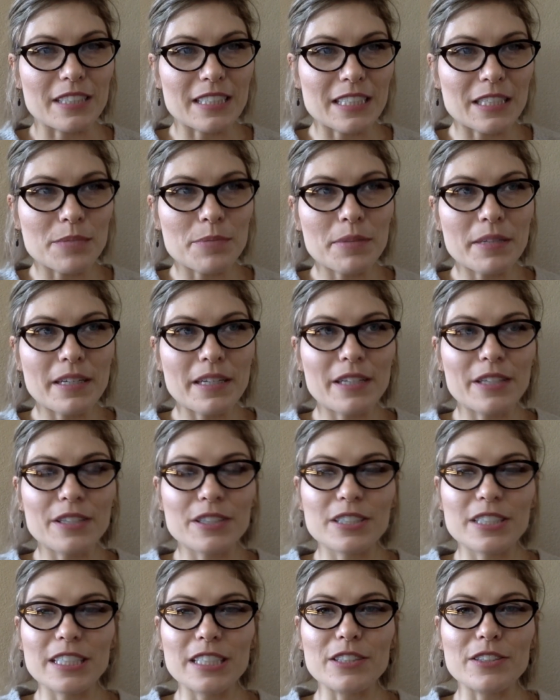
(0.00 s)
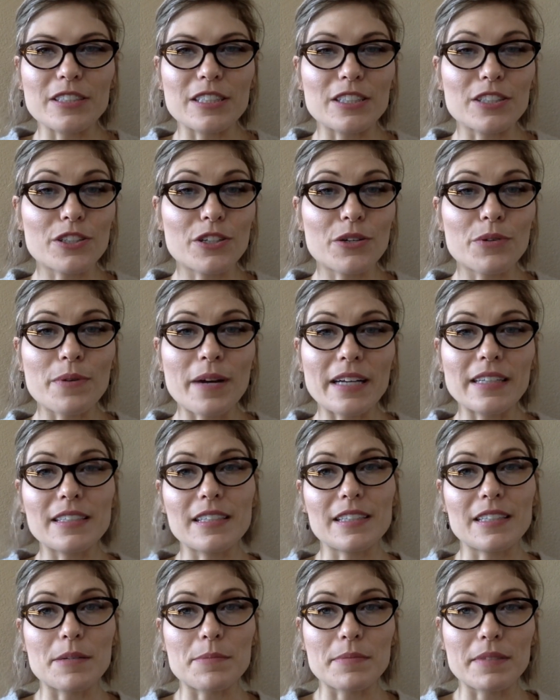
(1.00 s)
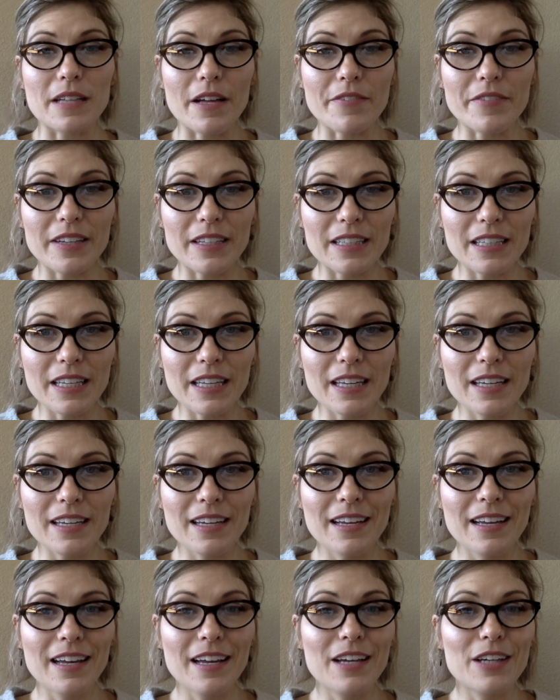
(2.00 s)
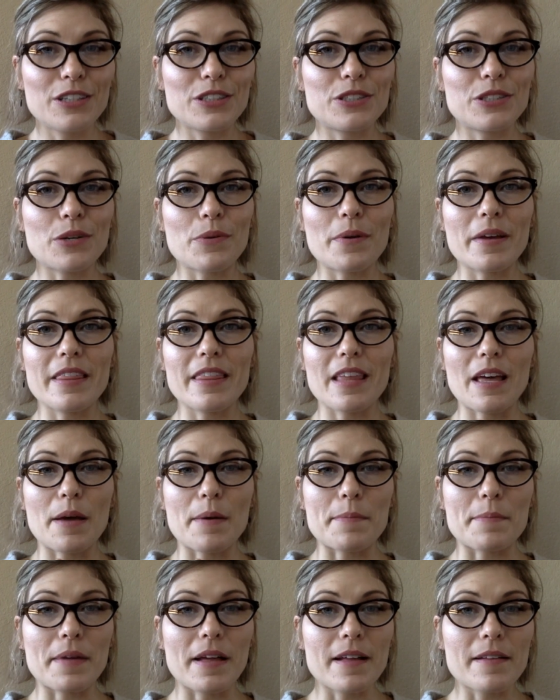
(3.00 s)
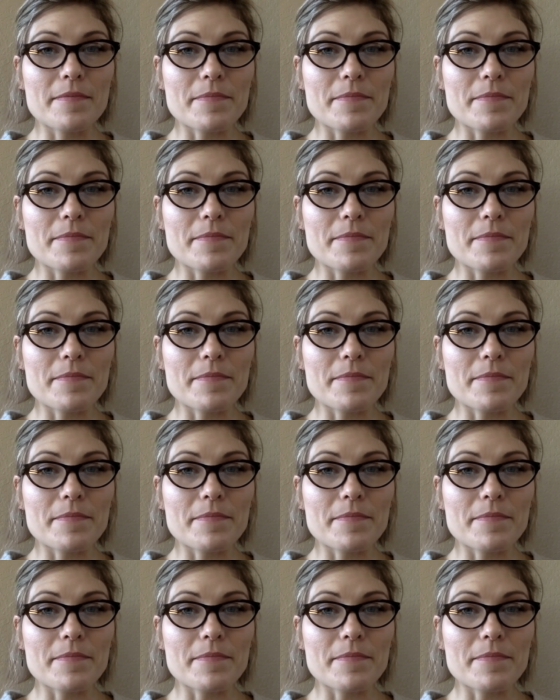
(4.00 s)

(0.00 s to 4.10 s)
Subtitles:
Disciplining your children is correcting them lovingly, showing them